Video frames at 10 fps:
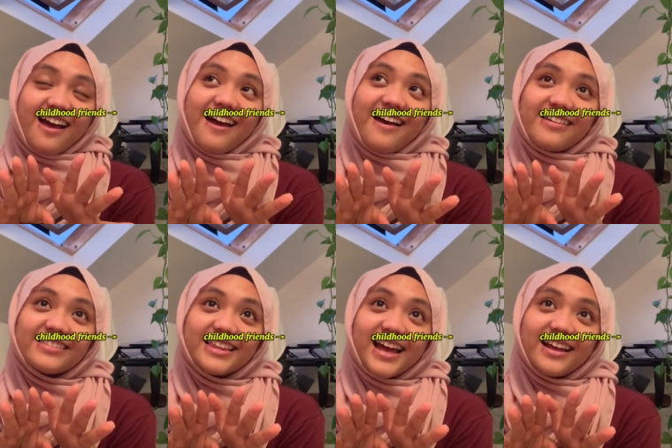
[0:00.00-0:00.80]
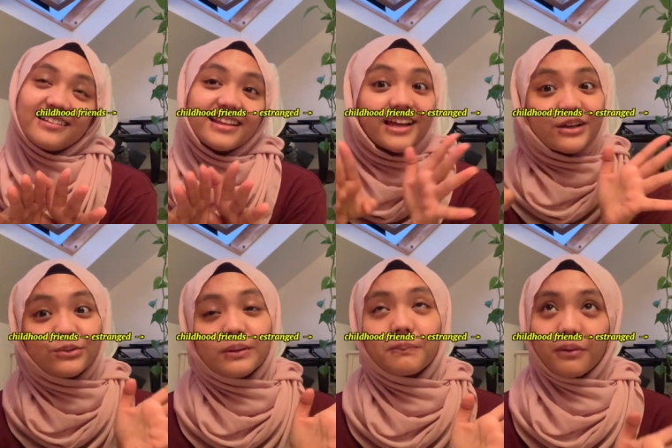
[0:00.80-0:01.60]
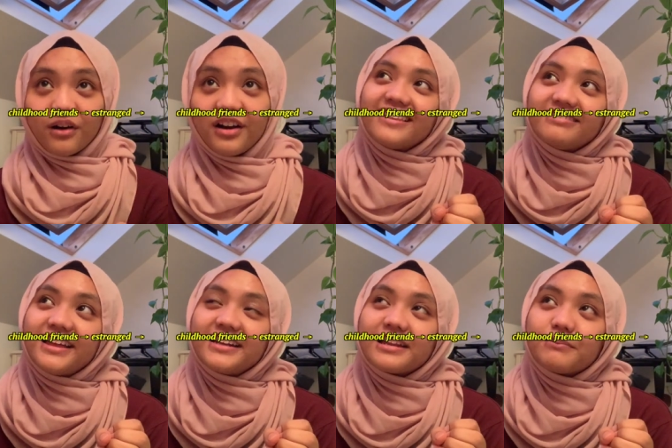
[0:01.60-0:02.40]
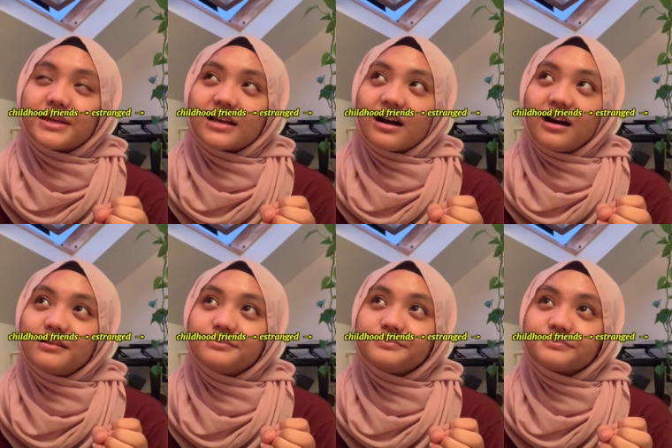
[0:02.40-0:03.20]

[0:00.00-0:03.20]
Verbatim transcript: and then they grew apart and then they become